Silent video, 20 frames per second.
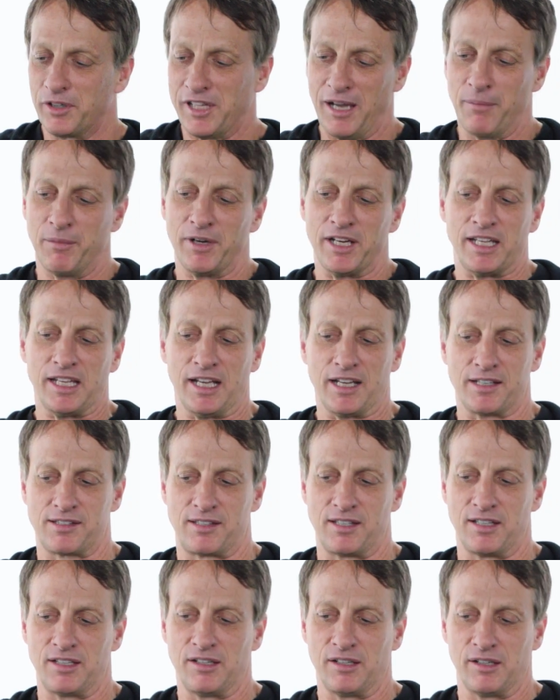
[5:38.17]
Okay, I'm gonna guess
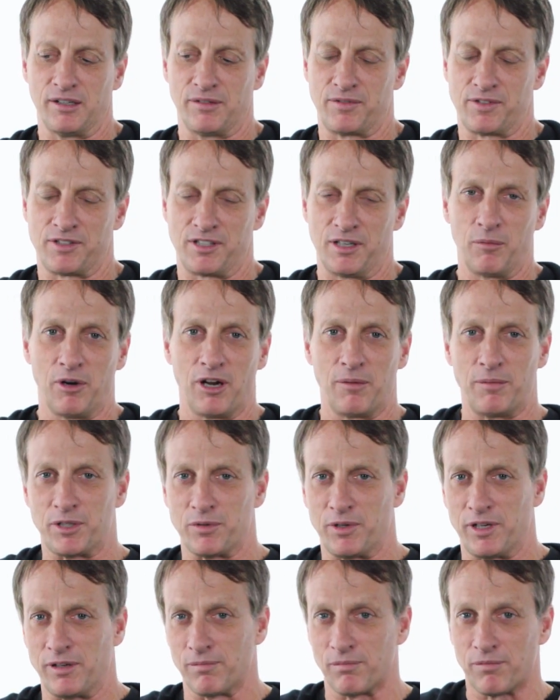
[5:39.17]
that you're somewhere
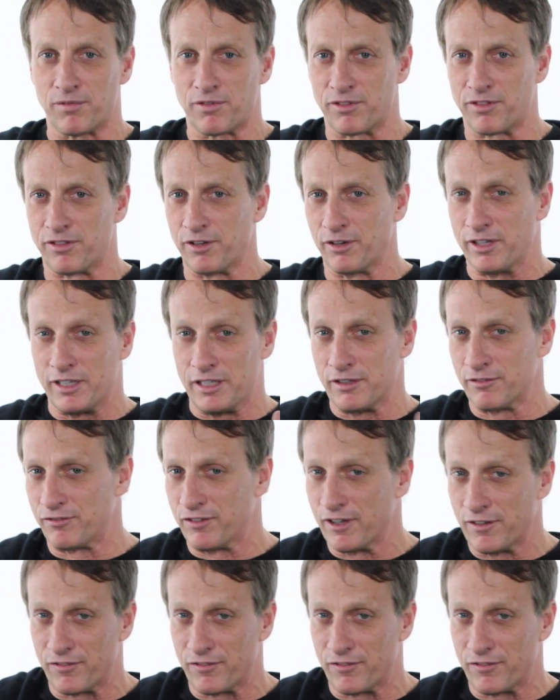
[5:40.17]
between 30 and